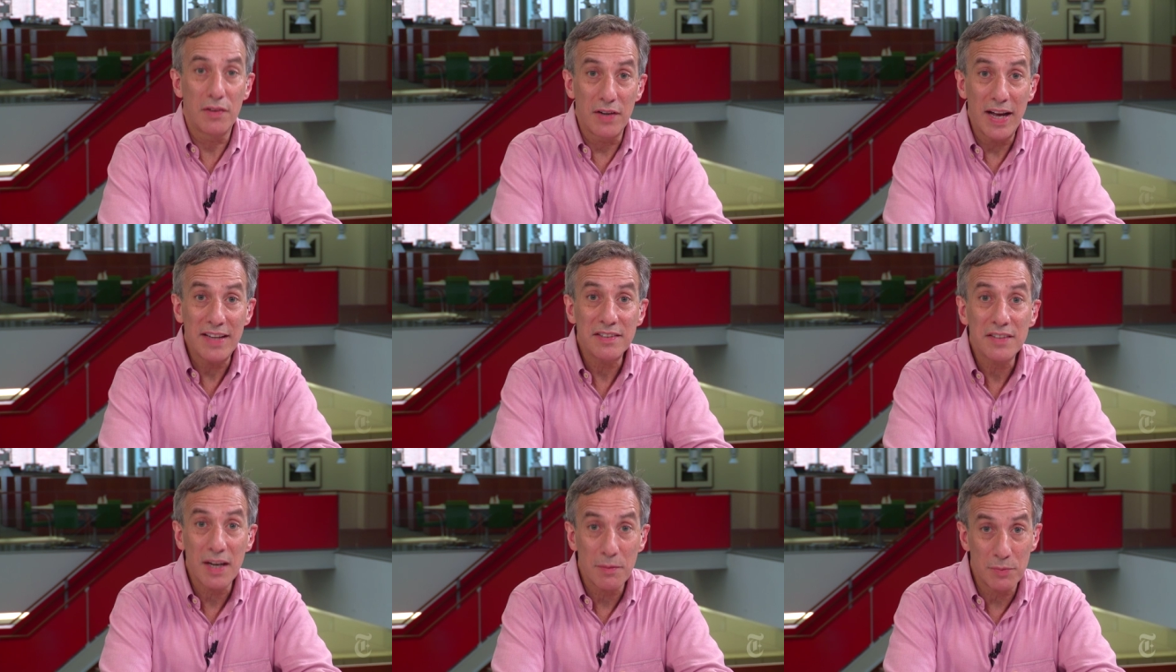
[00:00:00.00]

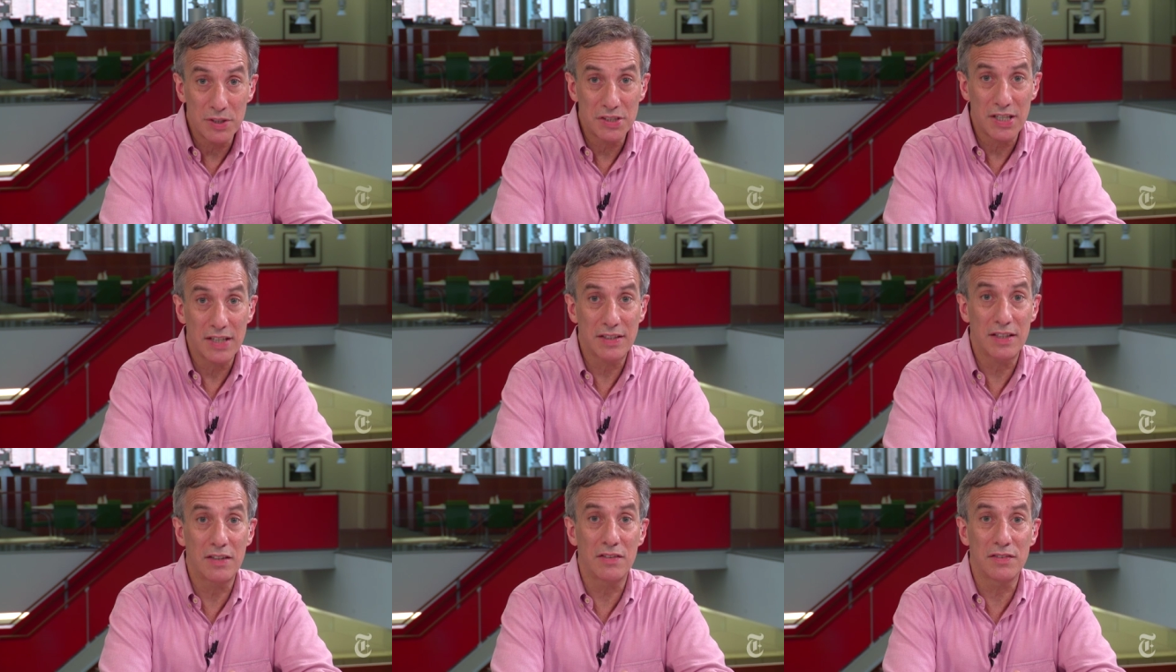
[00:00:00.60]
last time we
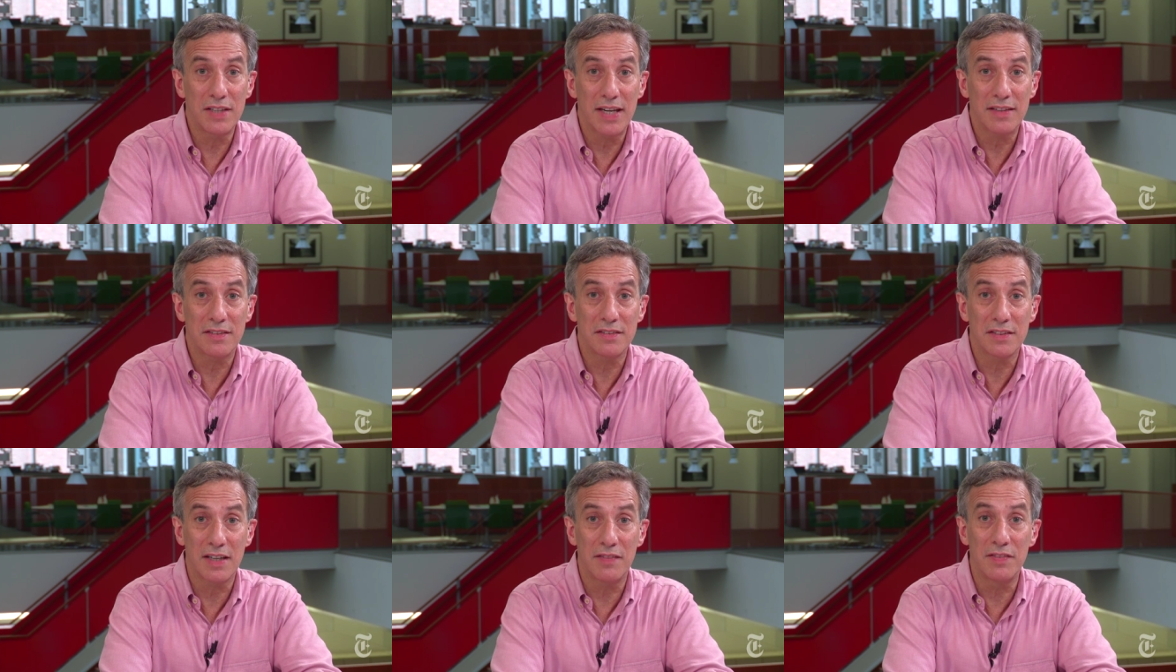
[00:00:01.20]
checked in on
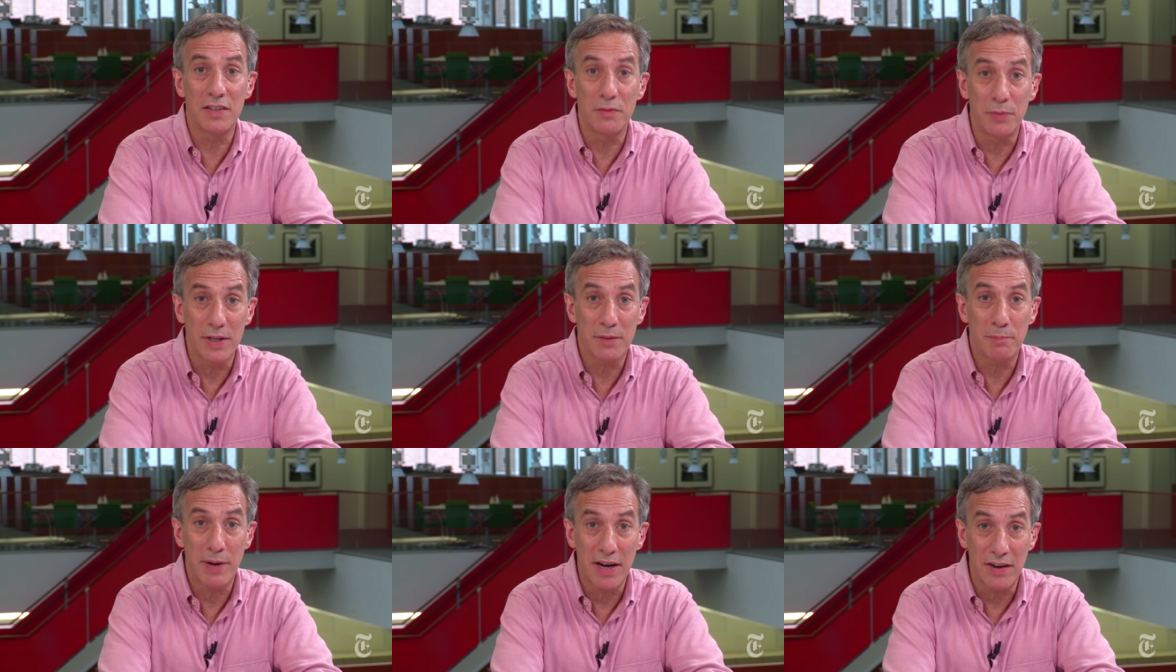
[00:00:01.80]
Texas Governor
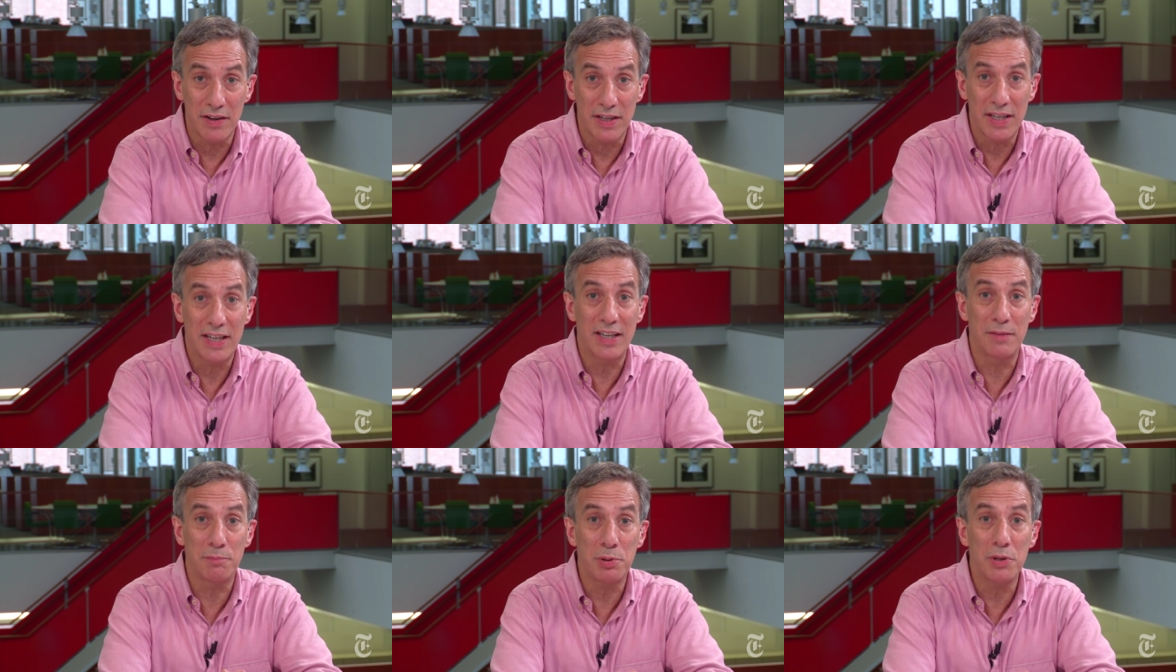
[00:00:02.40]
Rick Perry,
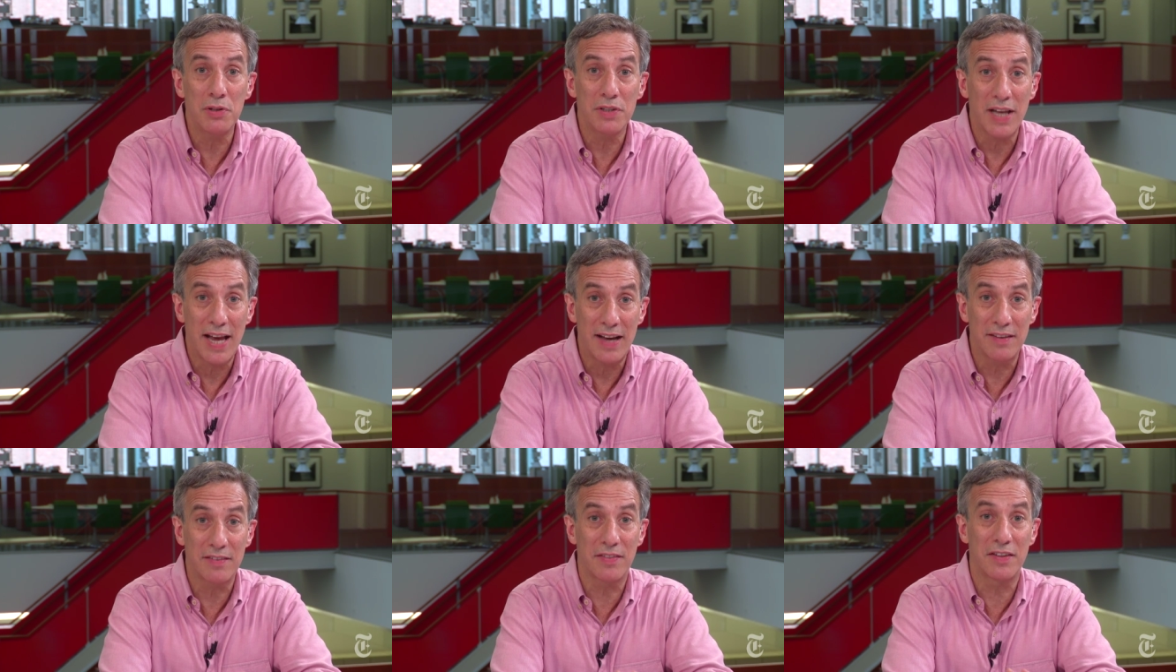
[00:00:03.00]
he had pulled
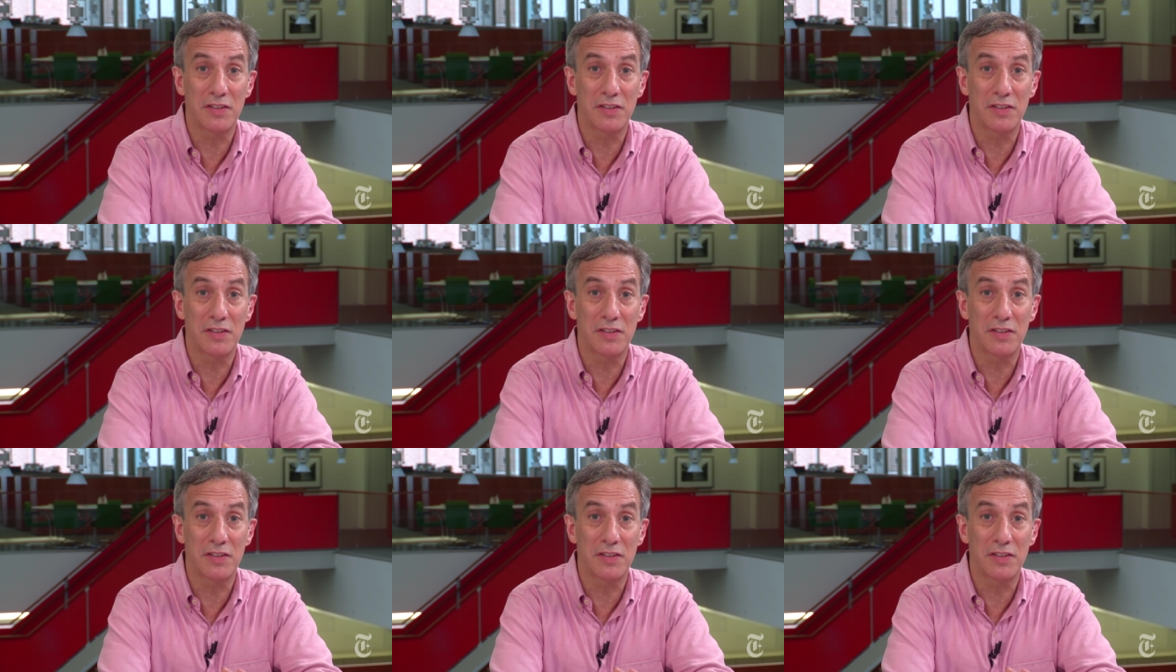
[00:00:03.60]
out of